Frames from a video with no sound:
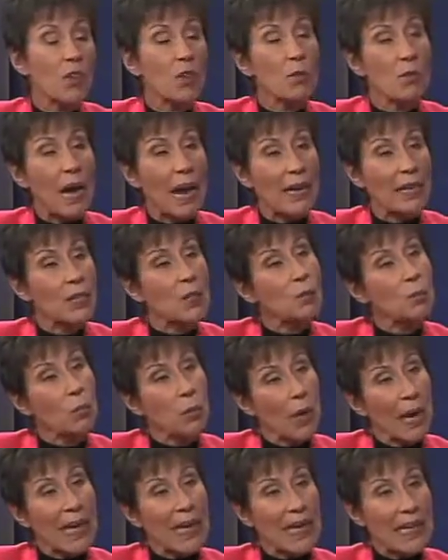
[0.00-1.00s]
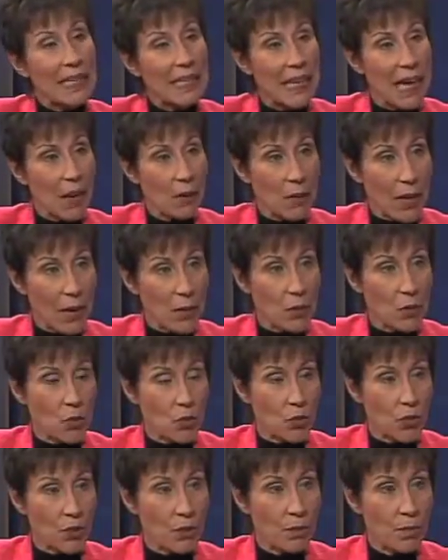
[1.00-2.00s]
the body's breaking down
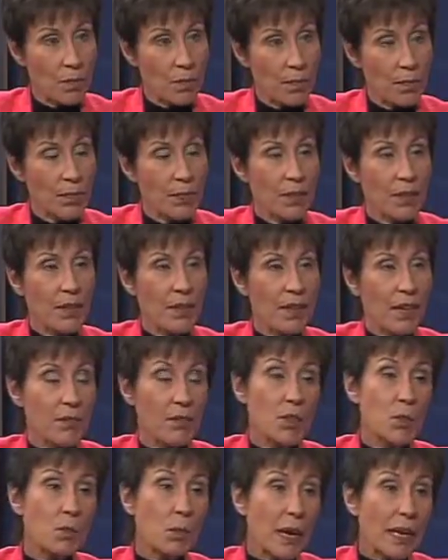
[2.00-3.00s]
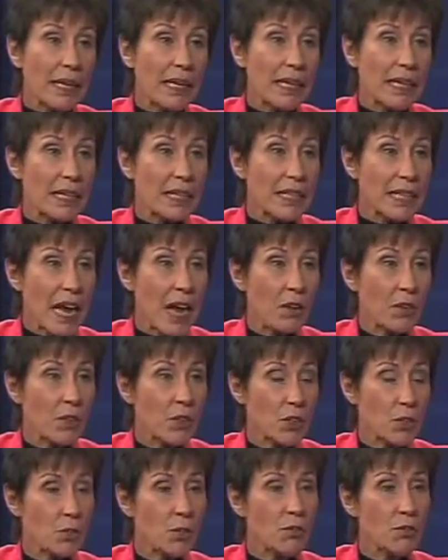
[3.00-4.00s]
estrogen. If it's breaking it down
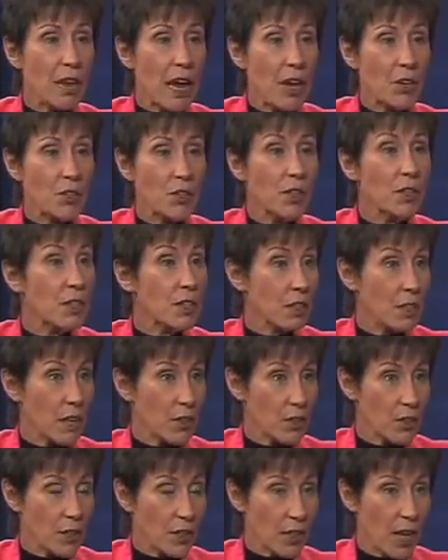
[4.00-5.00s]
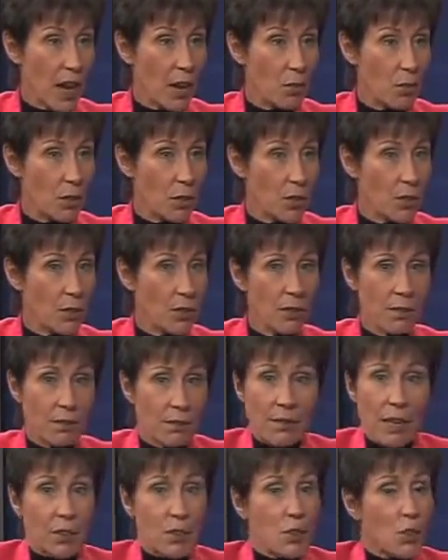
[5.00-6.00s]
into a fashion that's less desirous,
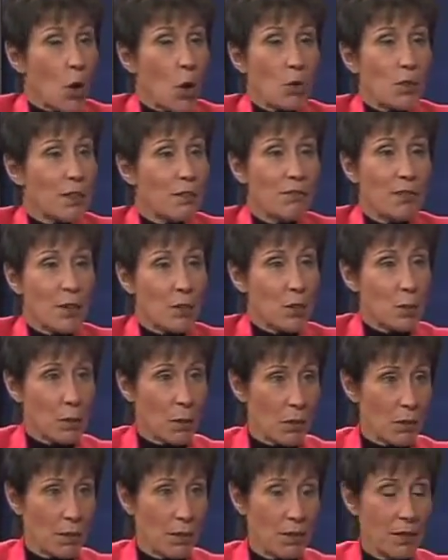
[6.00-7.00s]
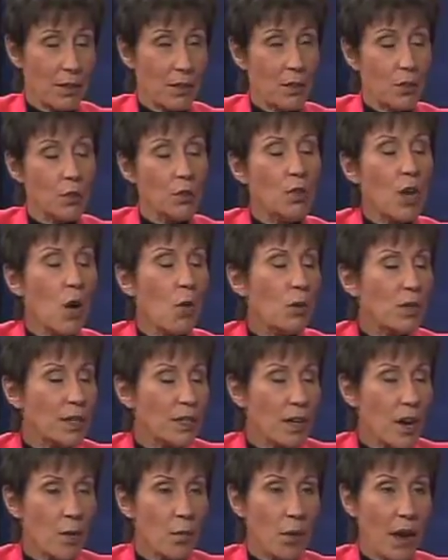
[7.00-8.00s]
that's totally fixable. No one
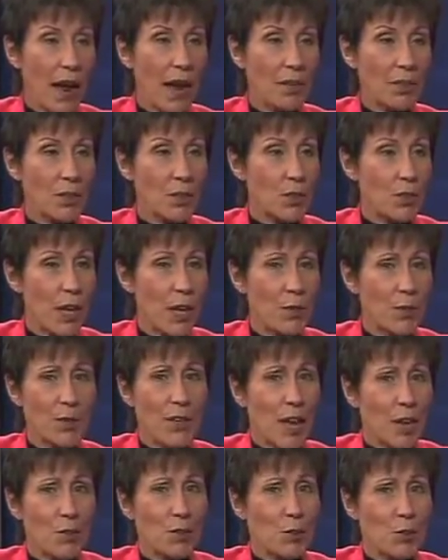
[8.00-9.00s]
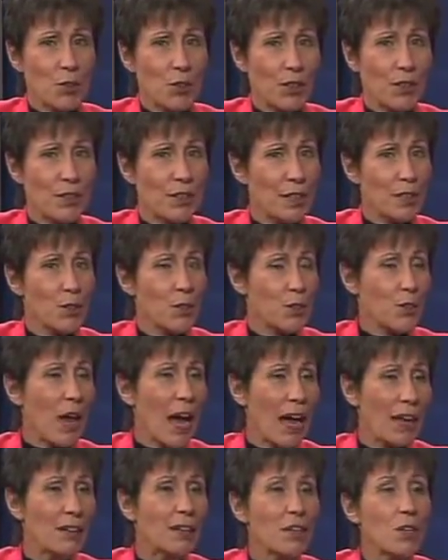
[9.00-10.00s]
in our practice has an estrogen that is
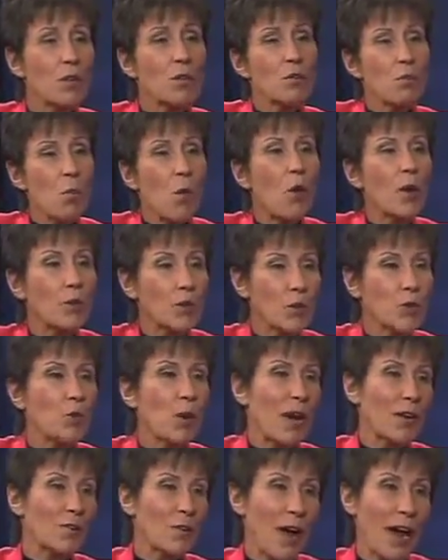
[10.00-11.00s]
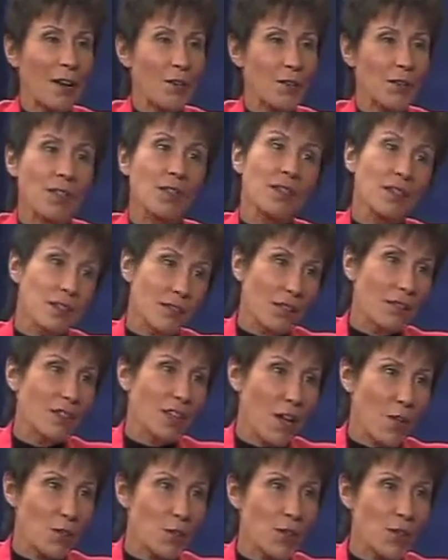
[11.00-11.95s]
not more 2-hydroxy than the other